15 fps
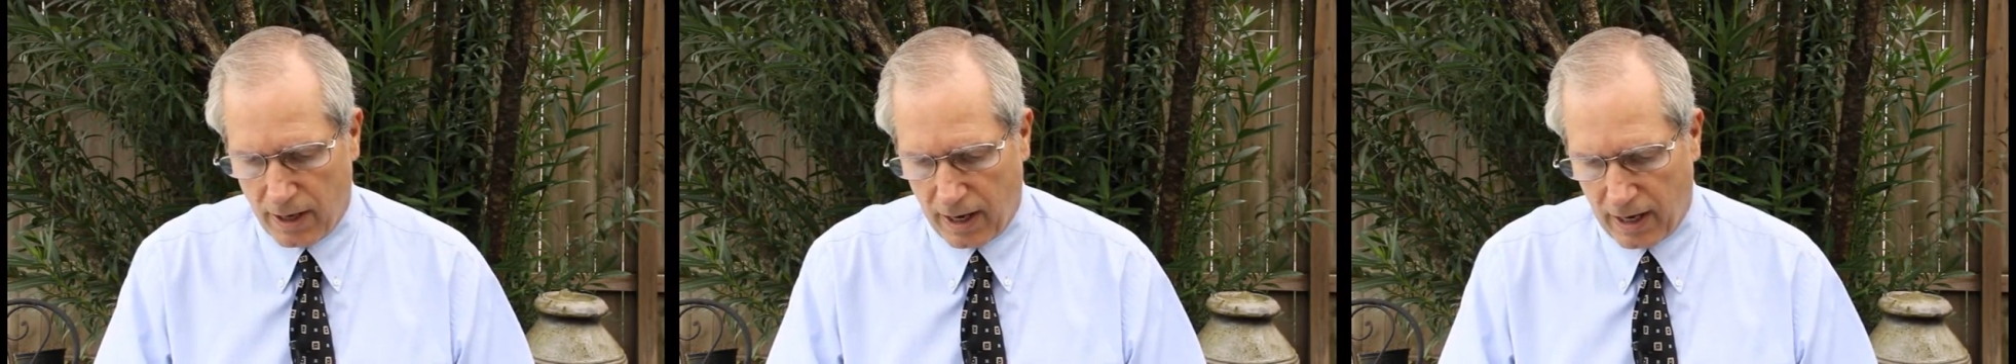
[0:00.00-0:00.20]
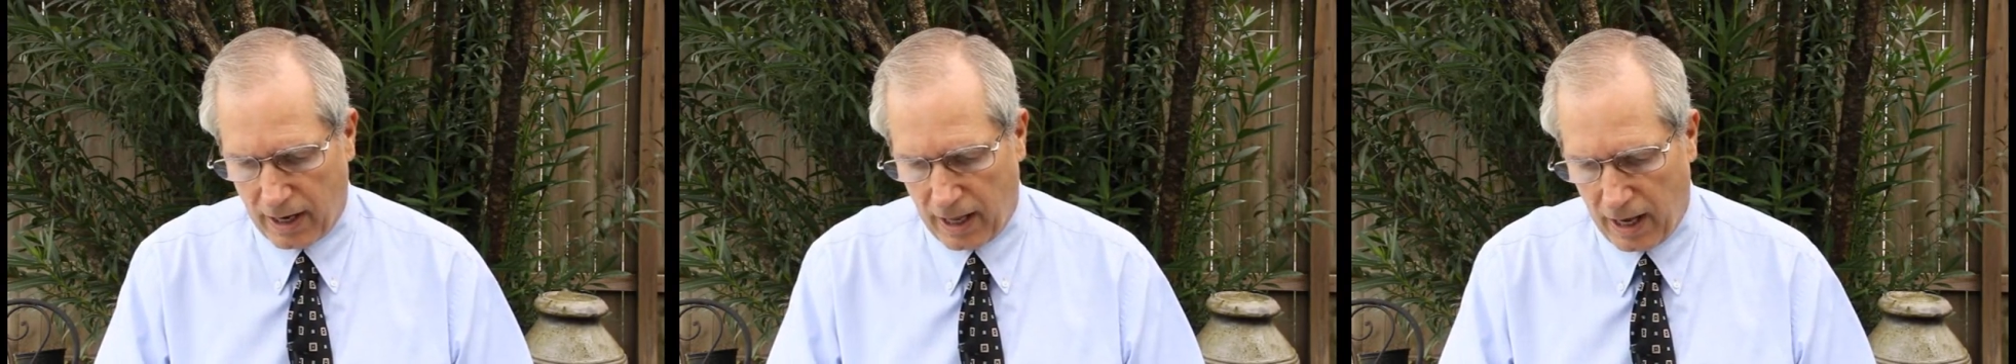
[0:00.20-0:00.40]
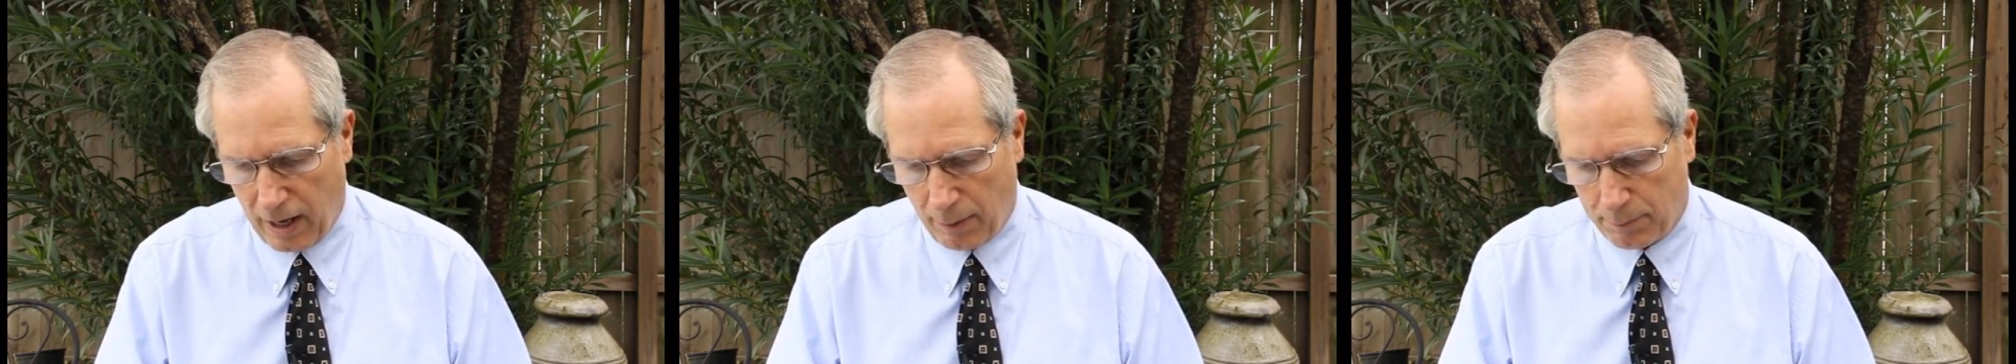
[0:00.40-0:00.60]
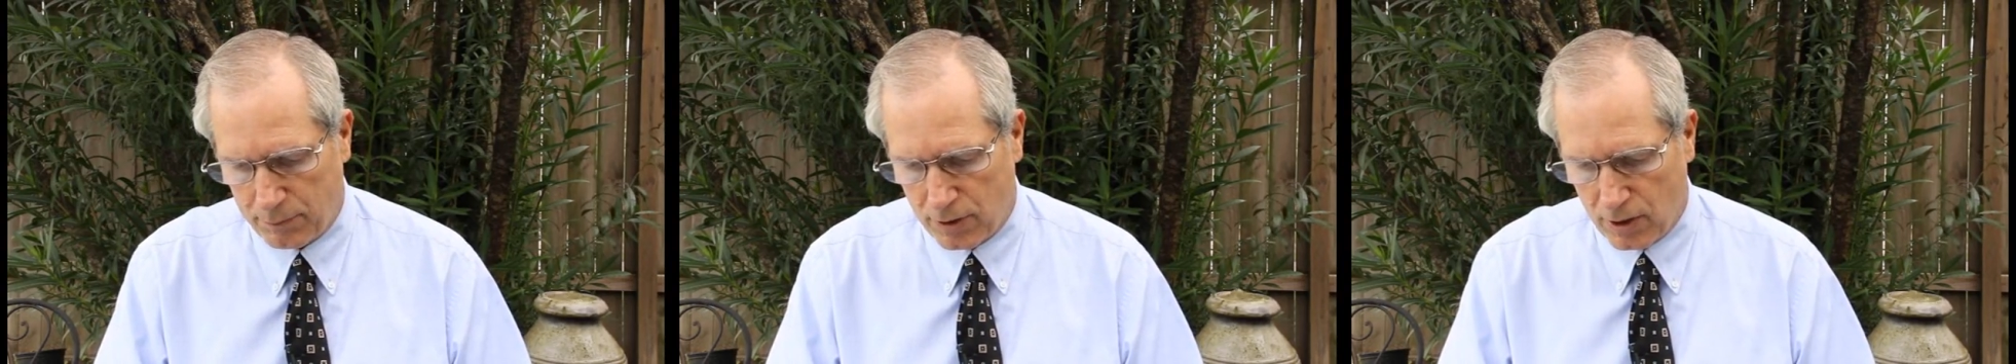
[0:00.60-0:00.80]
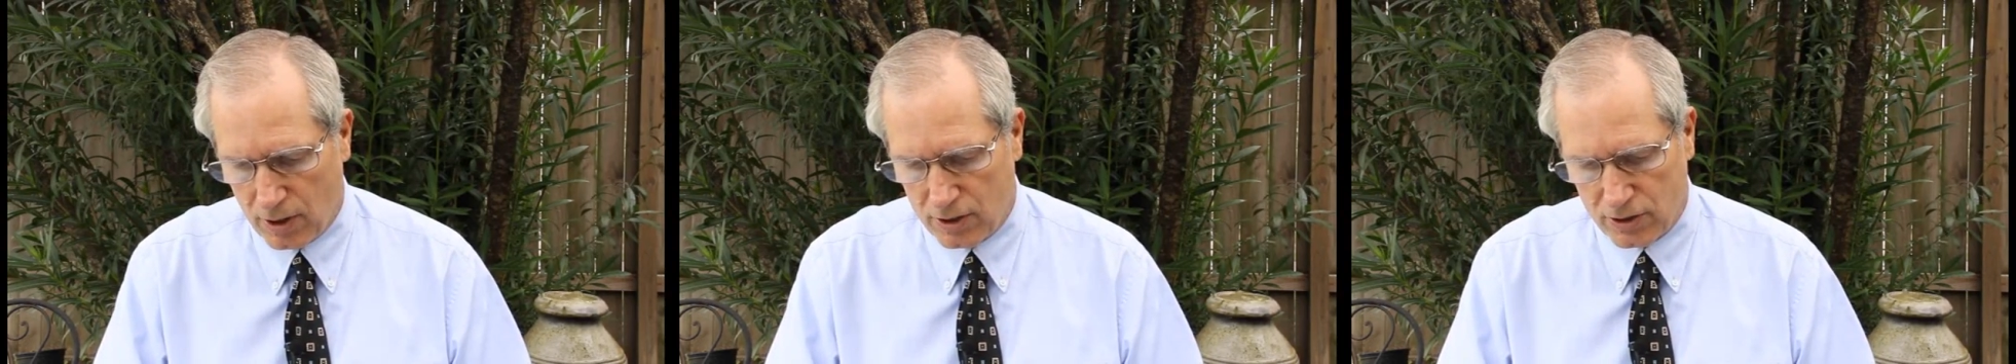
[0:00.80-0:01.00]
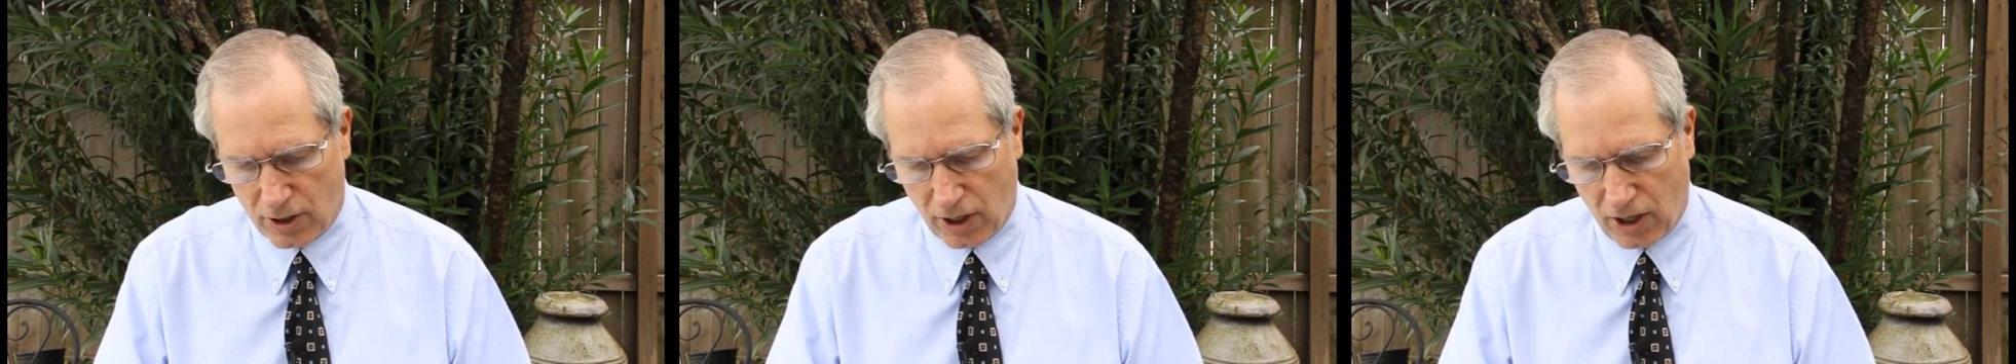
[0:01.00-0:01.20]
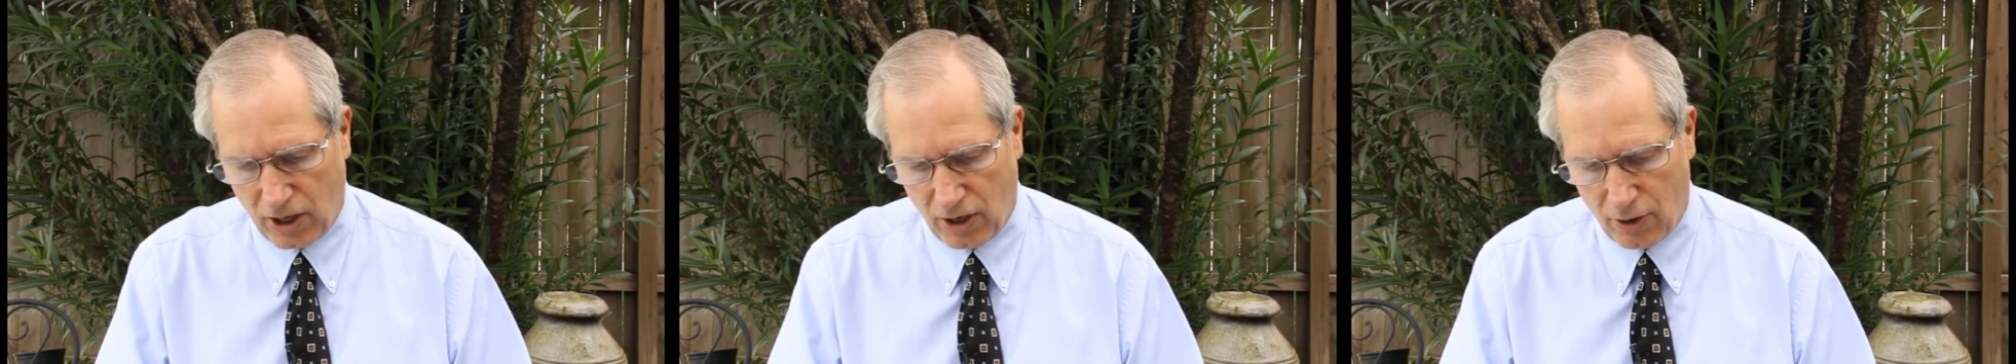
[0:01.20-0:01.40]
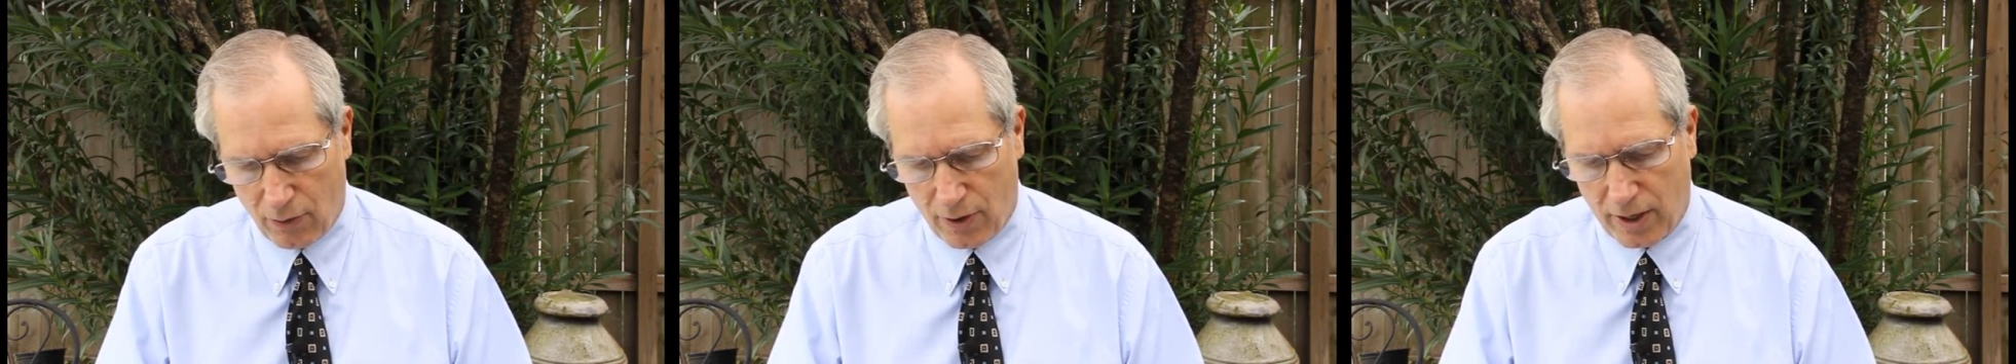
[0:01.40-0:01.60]
It helped to
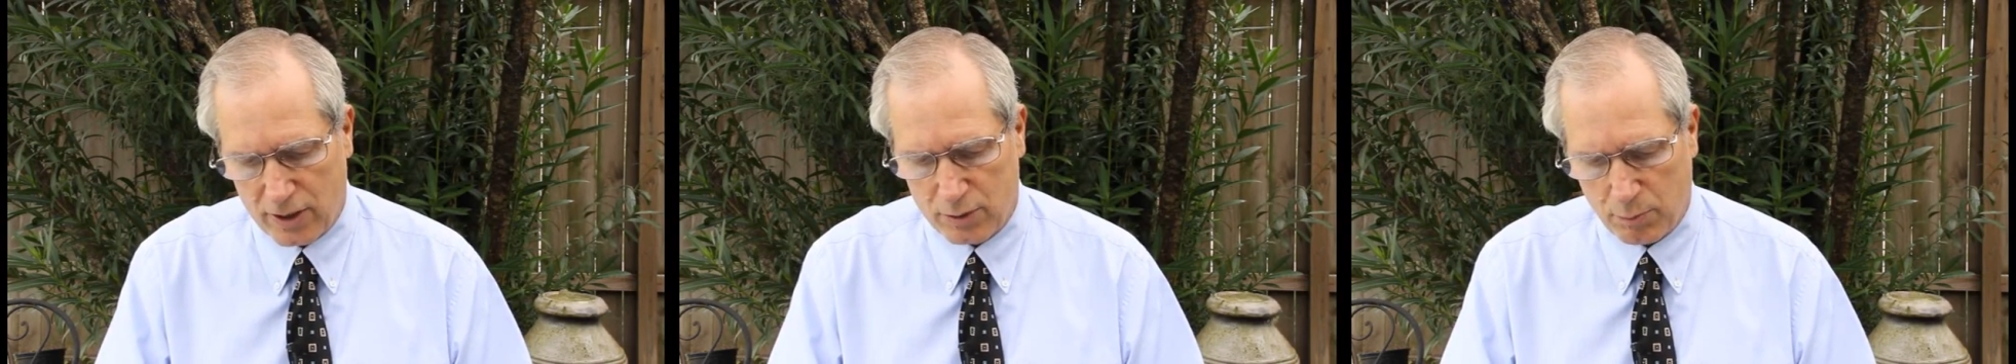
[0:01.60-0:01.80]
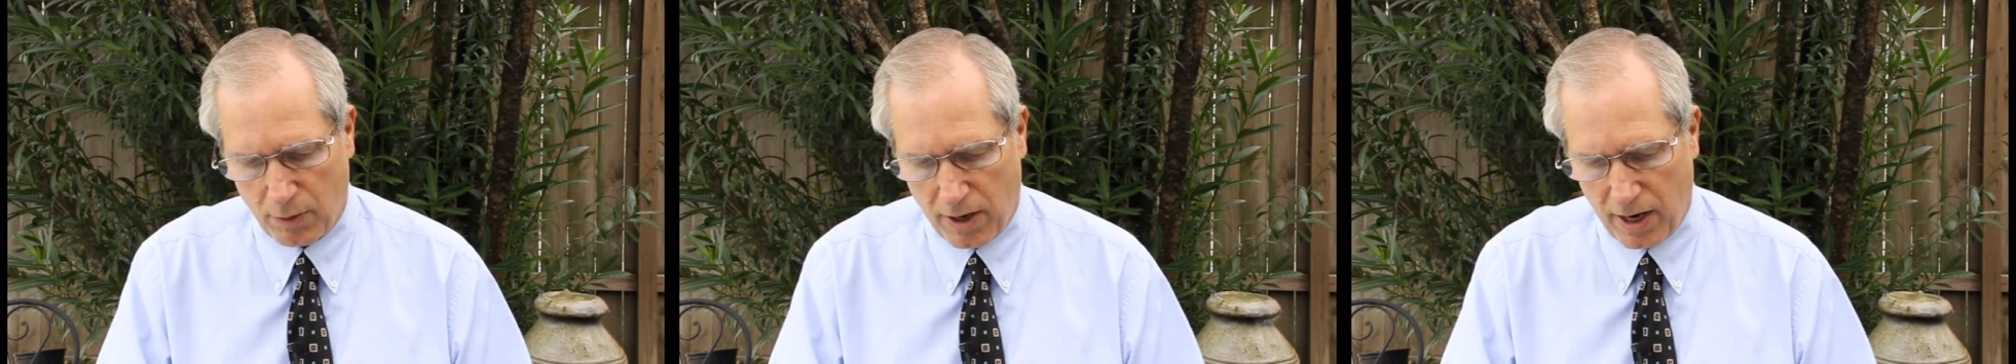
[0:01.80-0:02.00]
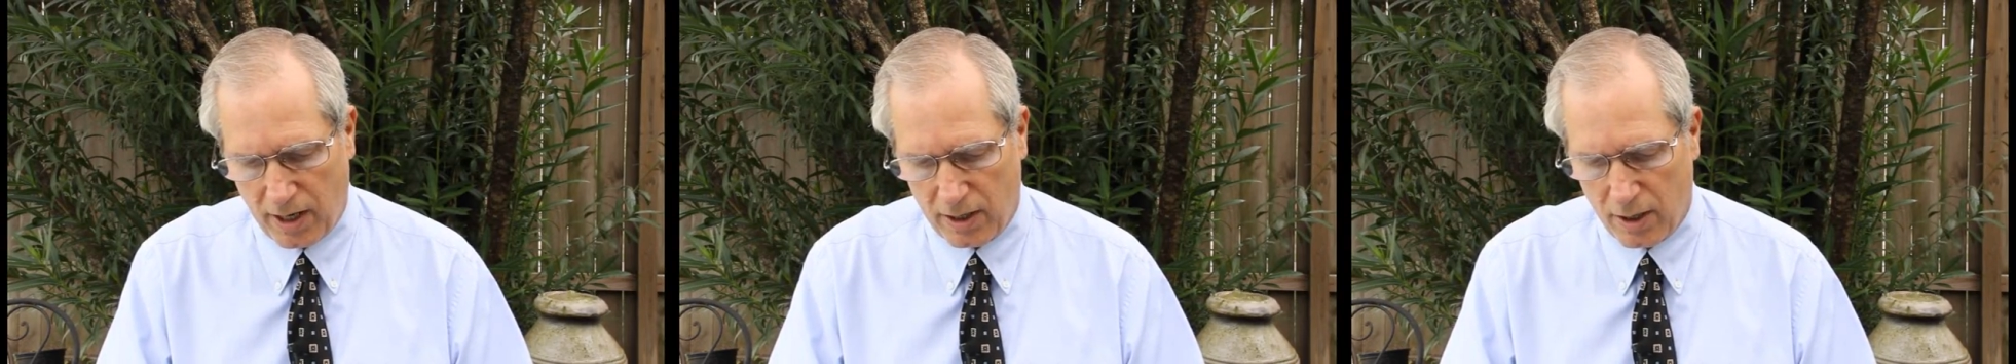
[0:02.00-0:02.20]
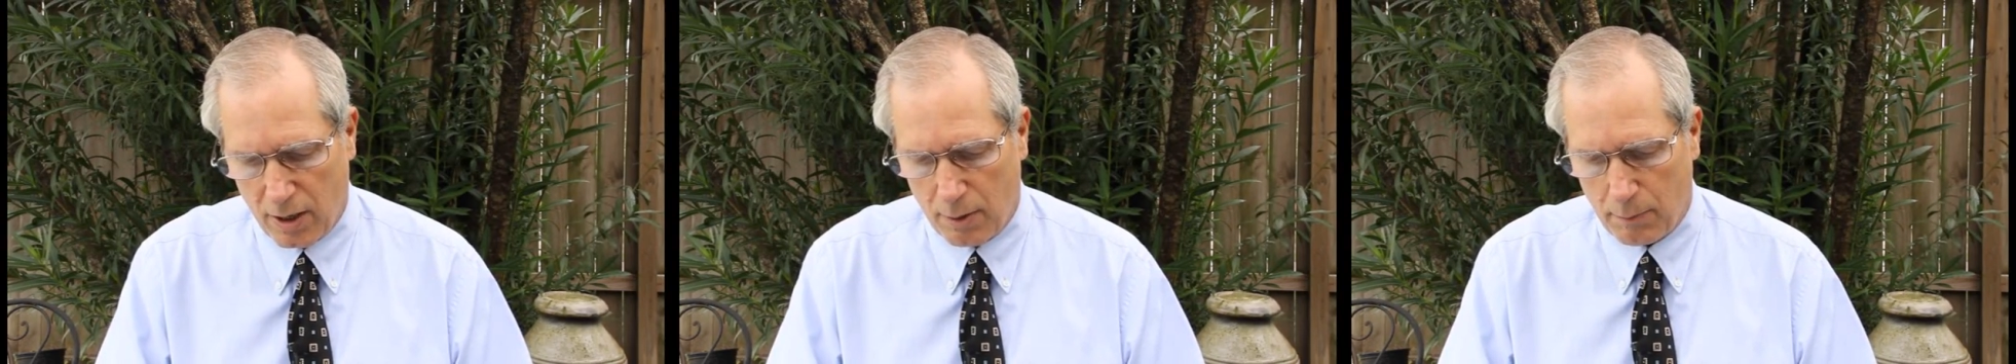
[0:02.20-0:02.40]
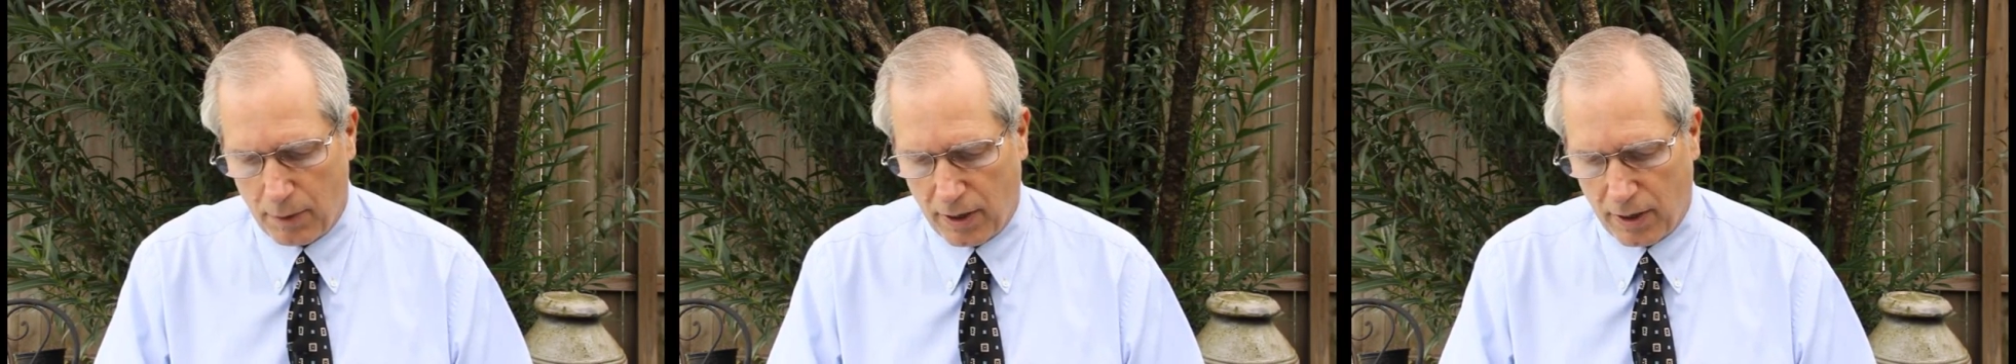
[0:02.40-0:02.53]
hear it explained